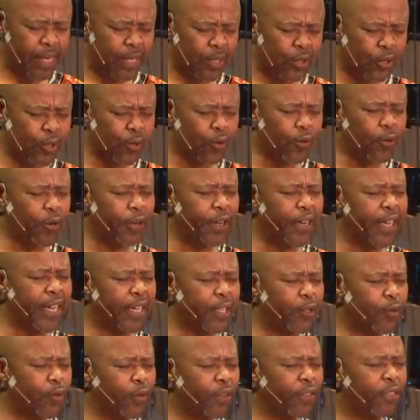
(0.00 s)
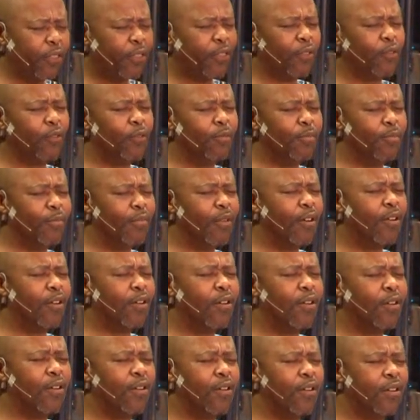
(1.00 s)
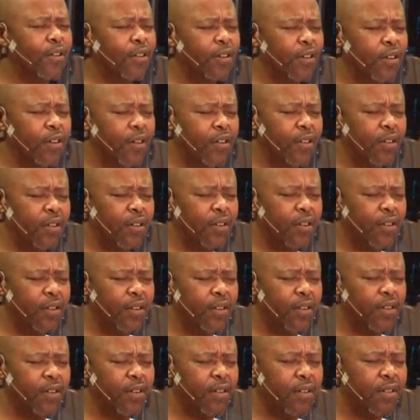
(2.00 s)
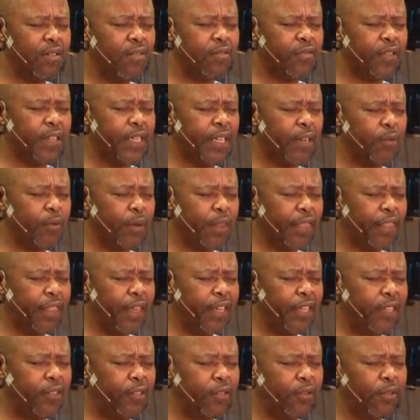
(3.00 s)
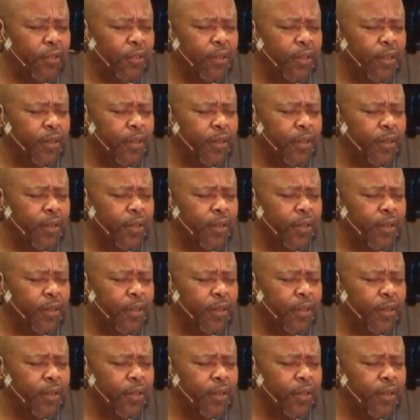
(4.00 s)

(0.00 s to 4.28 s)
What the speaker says: to connect with you more. Father, we thank you.